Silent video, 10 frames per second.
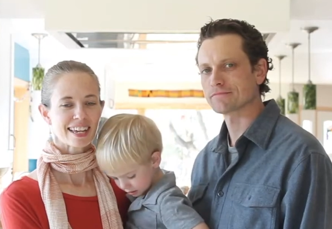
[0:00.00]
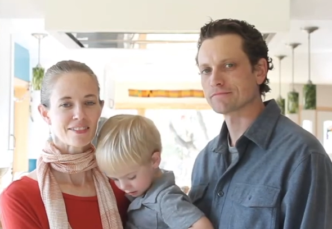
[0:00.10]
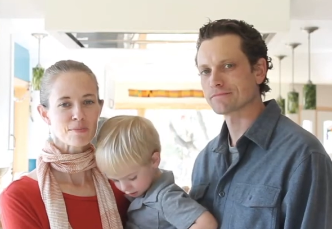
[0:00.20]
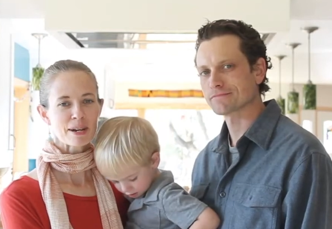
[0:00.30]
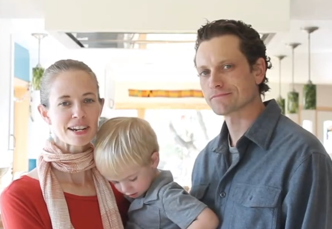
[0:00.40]

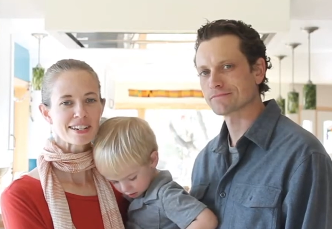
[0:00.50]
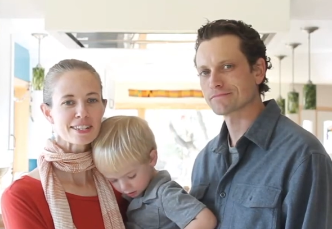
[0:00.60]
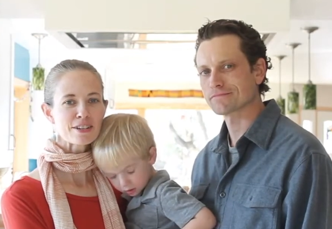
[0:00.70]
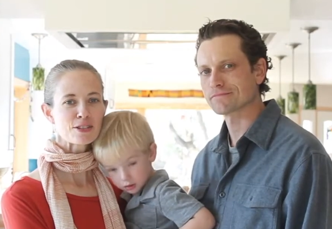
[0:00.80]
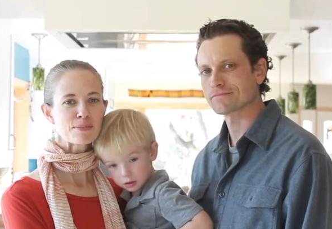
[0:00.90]
Speaker 1: Every parent
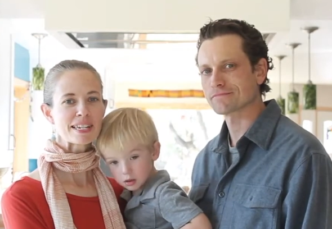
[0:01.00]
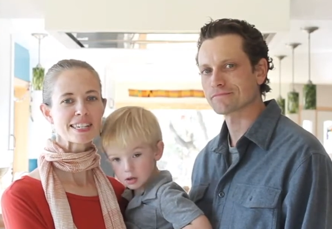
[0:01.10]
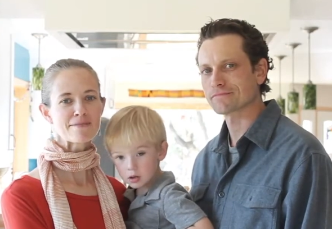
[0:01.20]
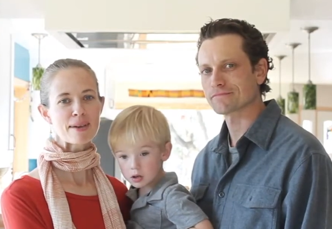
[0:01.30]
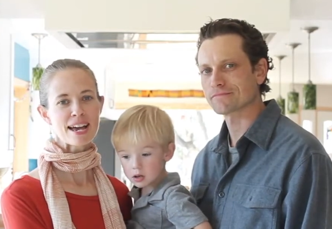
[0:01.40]
deserves
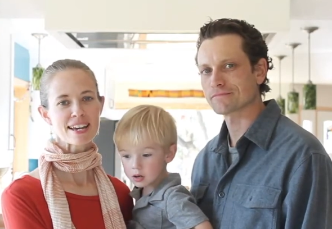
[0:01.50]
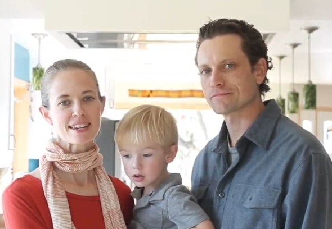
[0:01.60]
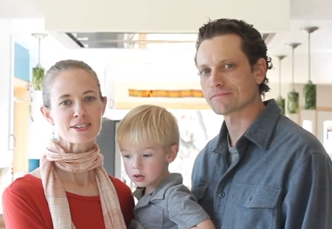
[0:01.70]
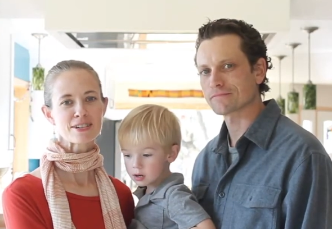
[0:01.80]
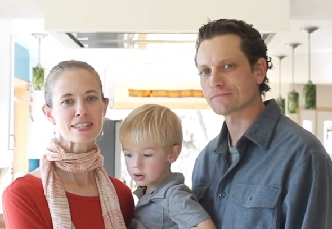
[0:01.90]
peace of
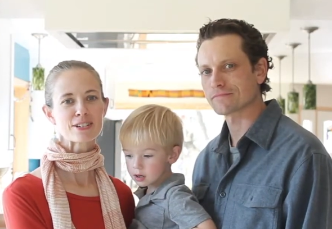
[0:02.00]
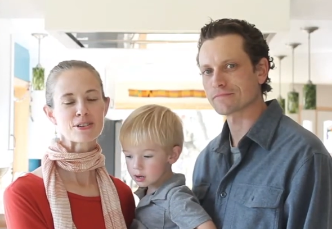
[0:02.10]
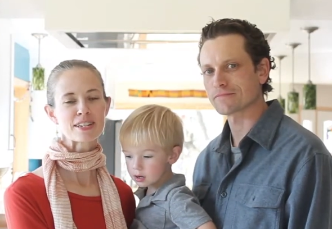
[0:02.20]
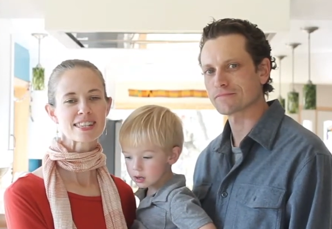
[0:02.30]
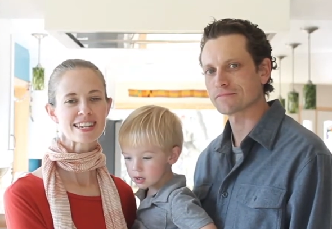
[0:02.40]
mind knowing the
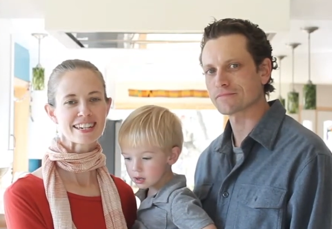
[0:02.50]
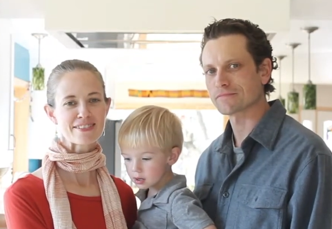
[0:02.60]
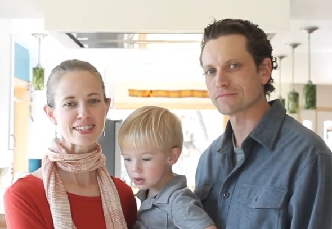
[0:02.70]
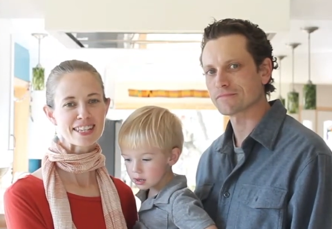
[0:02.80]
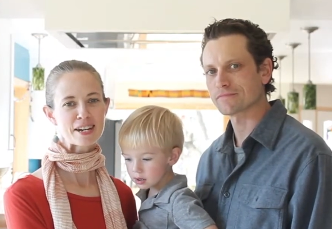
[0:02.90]
toys they
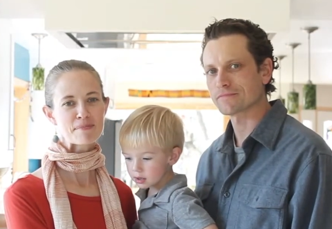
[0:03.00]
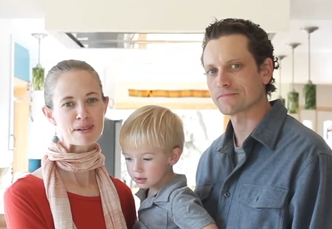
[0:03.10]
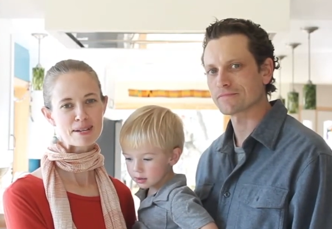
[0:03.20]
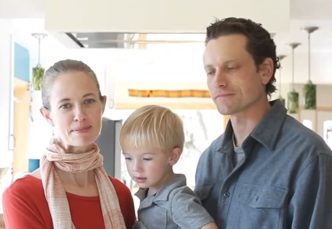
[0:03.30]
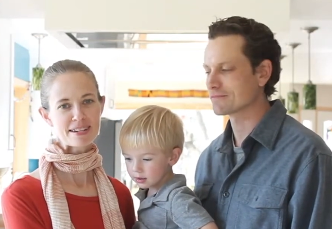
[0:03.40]
give to their
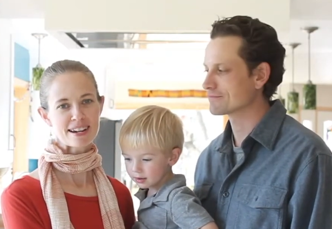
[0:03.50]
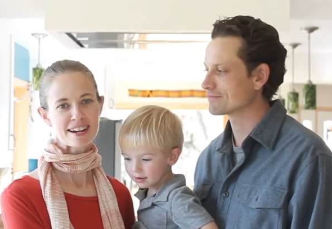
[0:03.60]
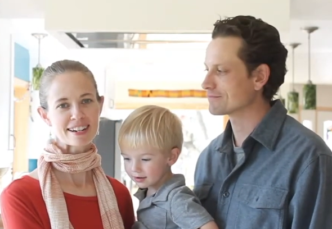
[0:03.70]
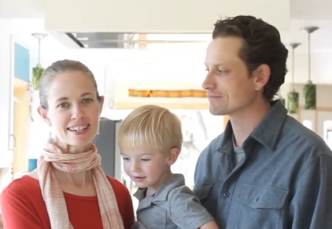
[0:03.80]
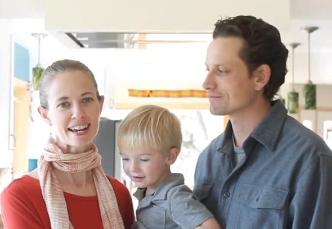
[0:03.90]
baby
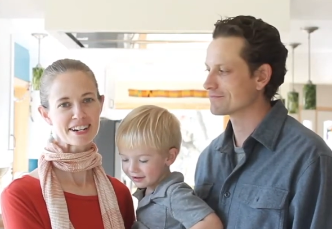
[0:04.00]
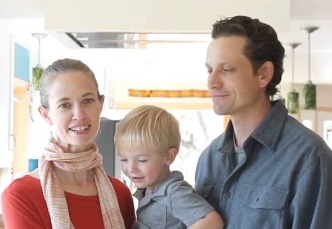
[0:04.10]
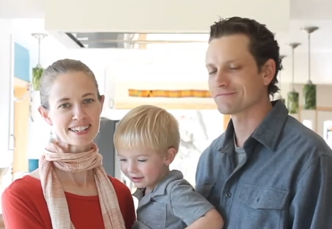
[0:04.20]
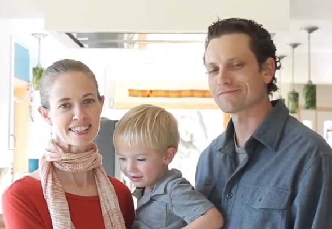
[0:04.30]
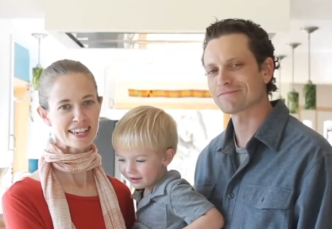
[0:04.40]
are
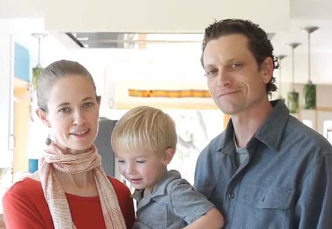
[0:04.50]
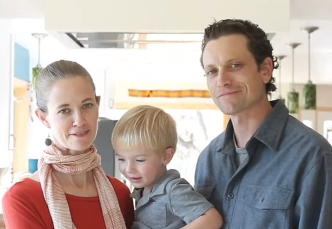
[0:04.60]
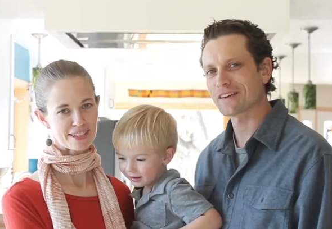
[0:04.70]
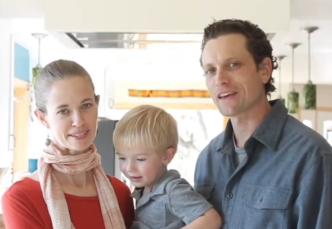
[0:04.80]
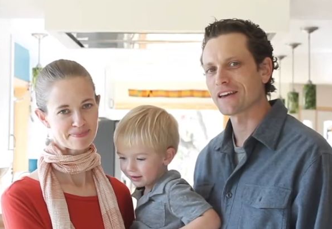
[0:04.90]
entirely safe.
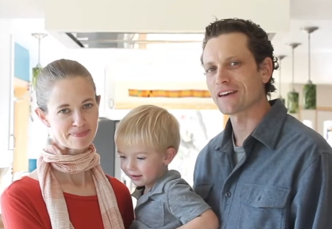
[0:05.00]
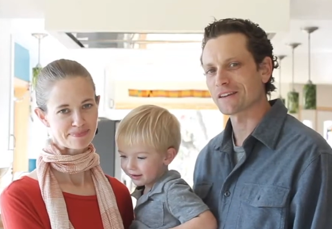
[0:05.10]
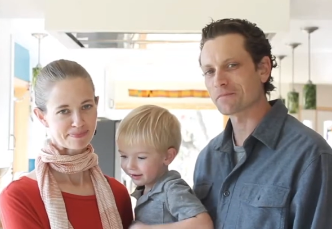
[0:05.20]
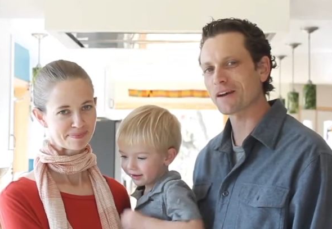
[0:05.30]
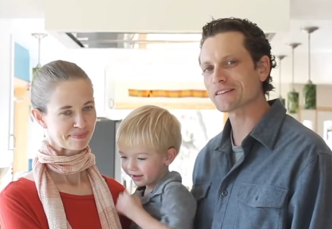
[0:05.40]

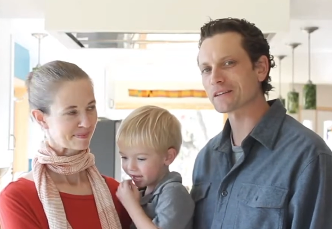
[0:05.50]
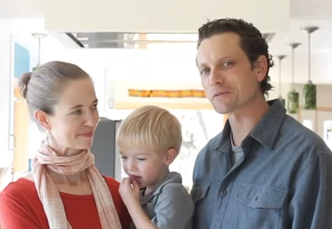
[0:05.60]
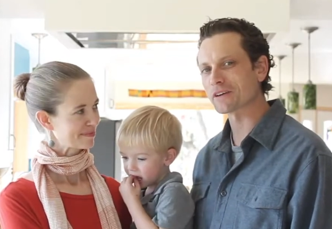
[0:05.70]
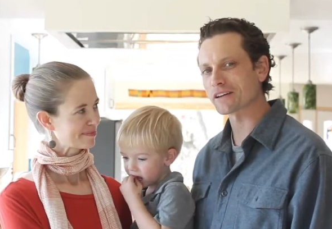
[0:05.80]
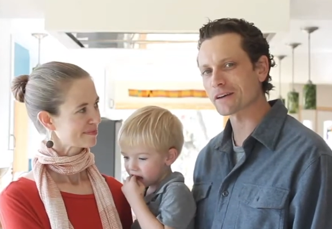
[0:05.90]
Speaker 2: Especially
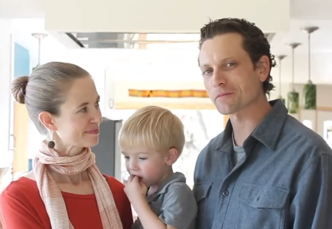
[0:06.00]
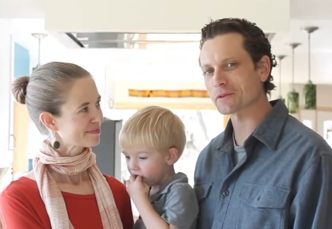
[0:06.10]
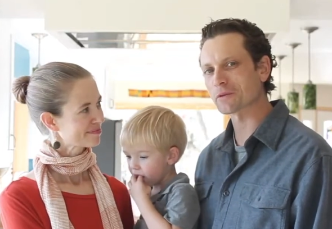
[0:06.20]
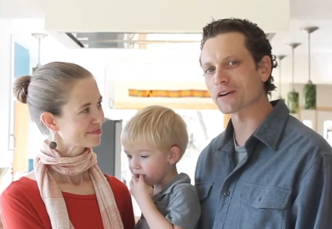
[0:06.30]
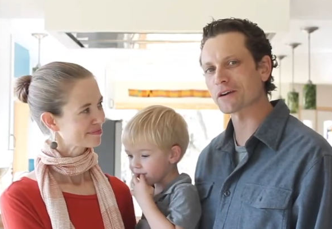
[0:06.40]
when it comes
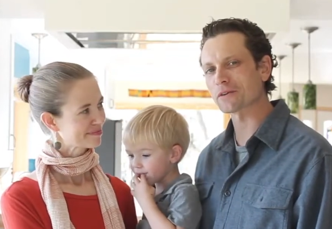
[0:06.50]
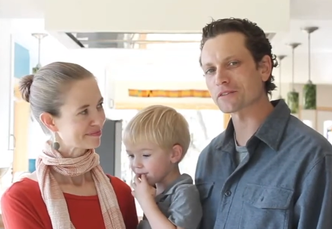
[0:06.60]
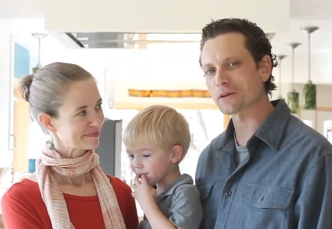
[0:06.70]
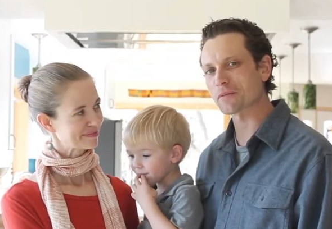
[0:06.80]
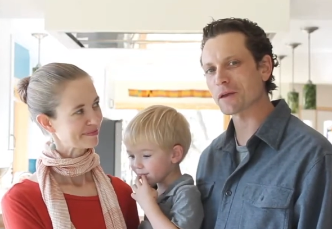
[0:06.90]
to what goes
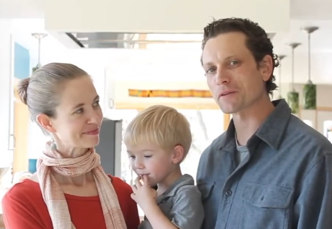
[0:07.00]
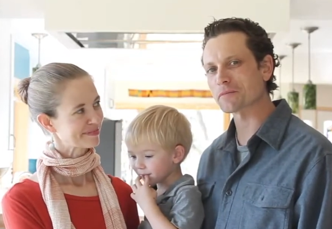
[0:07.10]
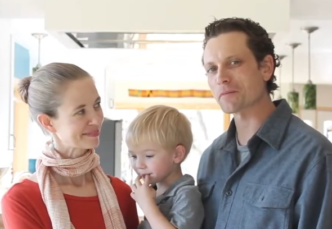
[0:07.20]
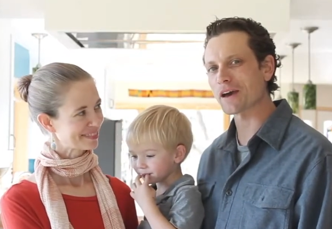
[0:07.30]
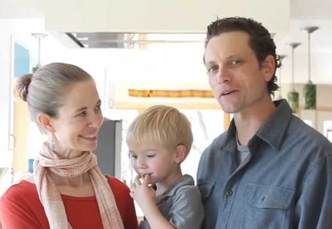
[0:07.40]
in your
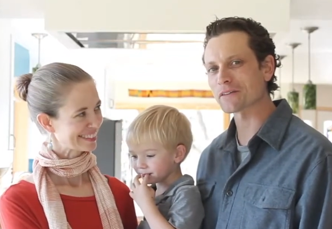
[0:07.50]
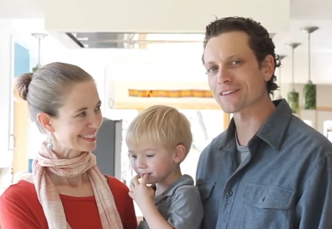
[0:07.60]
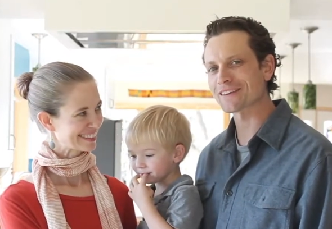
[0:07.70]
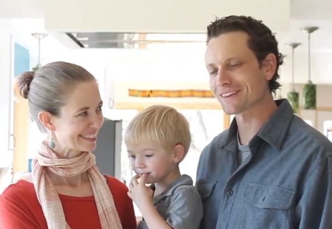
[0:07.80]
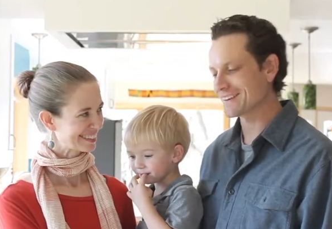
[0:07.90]
baby's mouth.
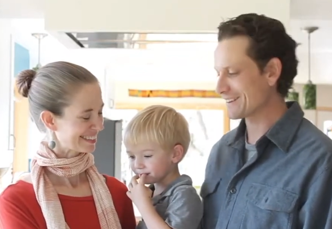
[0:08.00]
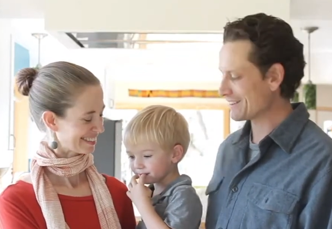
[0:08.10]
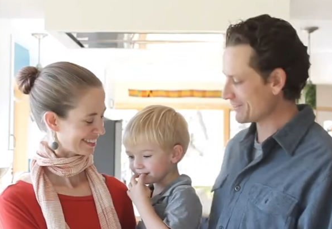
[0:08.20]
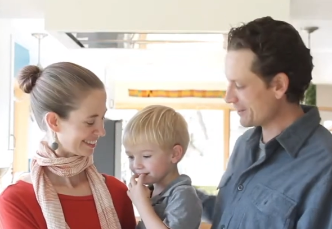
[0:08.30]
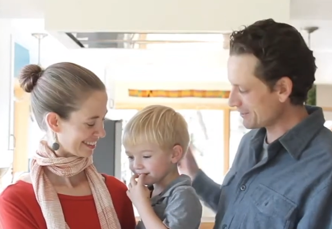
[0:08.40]

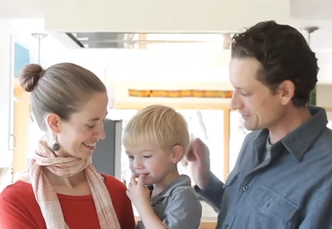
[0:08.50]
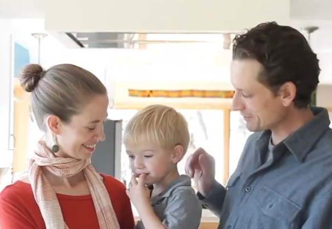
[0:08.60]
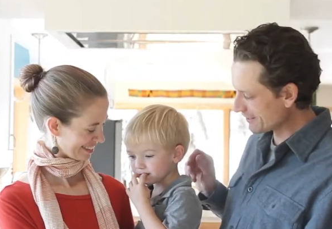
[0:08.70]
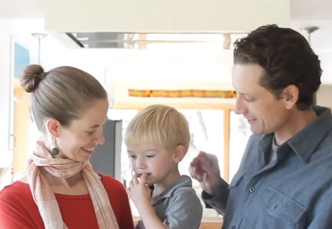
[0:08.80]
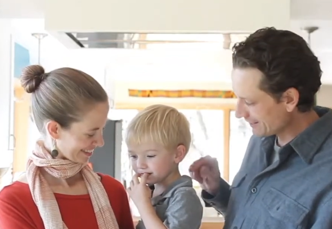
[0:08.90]
Right,
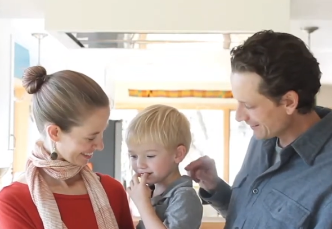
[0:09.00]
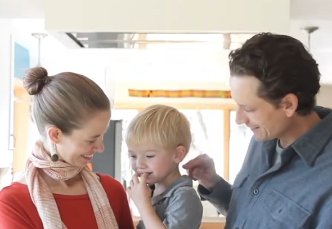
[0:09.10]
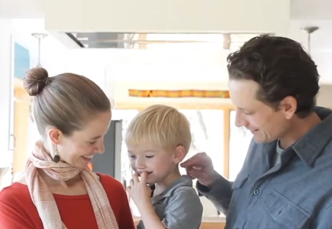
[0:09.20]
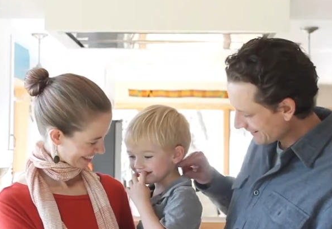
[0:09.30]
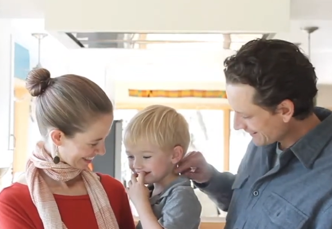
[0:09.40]
Judah?
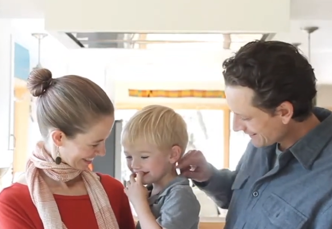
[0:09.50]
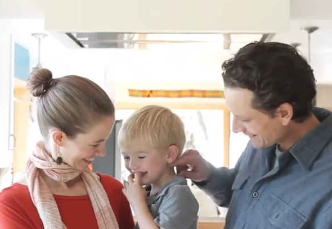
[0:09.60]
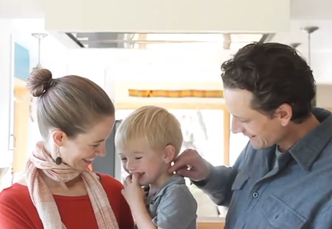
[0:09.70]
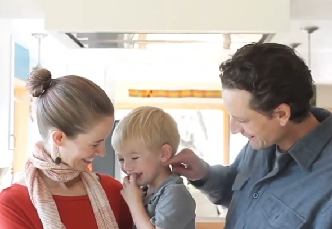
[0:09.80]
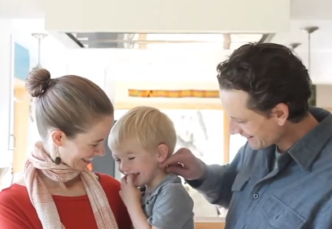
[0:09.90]

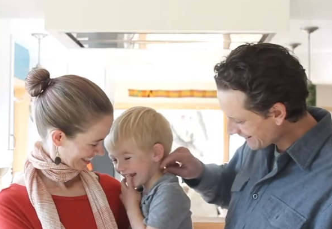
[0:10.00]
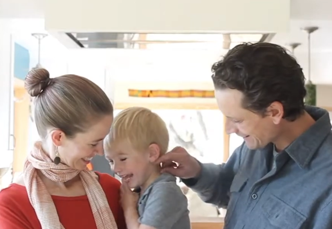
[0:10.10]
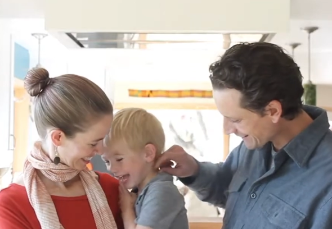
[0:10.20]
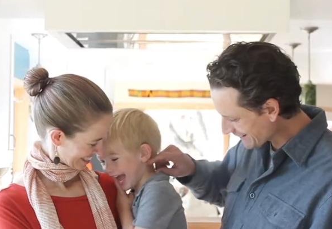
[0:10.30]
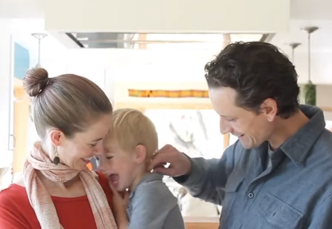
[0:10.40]

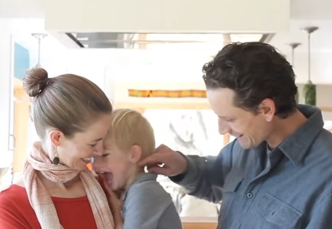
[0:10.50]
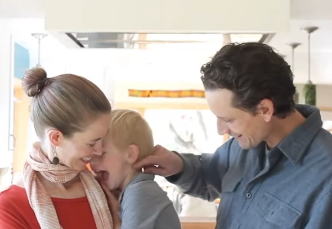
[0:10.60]
Uh